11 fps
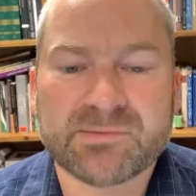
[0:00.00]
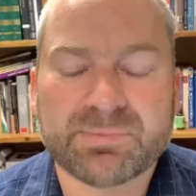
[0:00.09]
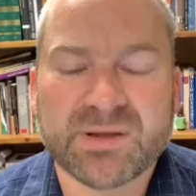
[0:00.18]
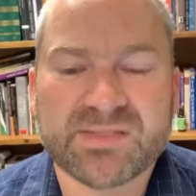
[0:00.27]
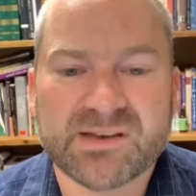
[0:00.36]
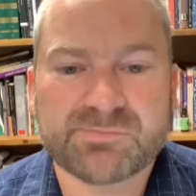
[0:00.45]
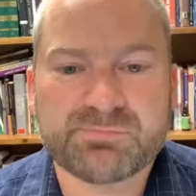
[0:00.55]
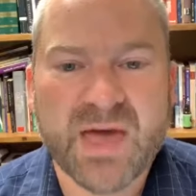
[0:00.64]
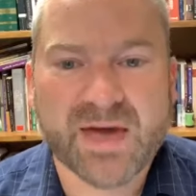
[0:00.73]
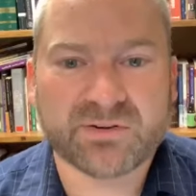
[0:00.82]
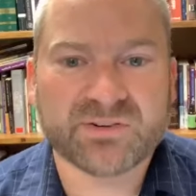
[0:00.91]
but that his
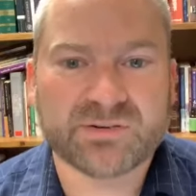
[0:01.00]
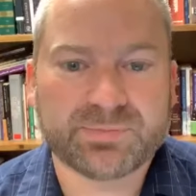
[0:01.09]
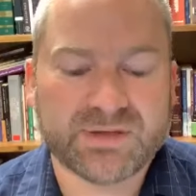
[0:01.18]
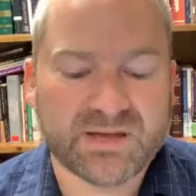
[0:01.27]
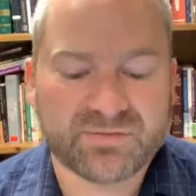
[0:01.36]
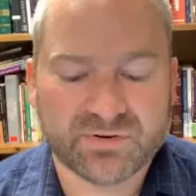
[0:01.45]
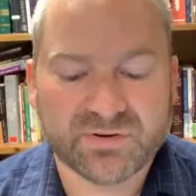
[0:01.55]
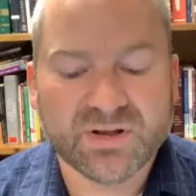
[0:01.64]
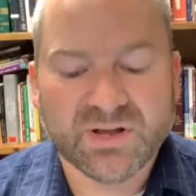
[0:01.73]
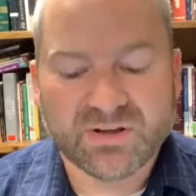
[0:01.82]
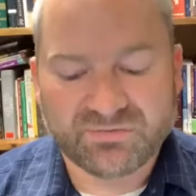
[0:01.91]
patterns of behavior
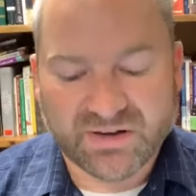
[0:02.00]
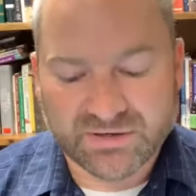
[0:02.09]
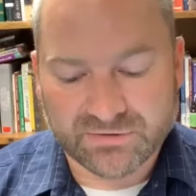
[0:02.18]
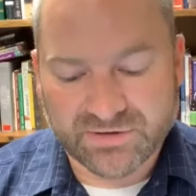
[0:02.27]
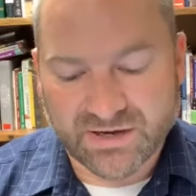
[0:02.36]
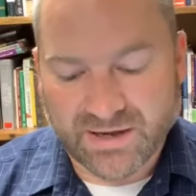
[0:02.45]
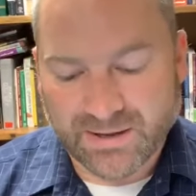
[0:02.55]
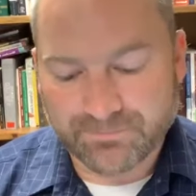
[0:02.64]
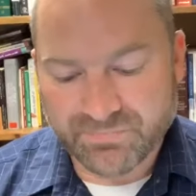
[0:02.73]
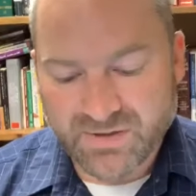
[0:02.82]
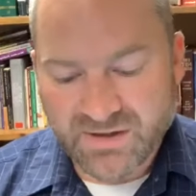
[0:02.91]
followed God.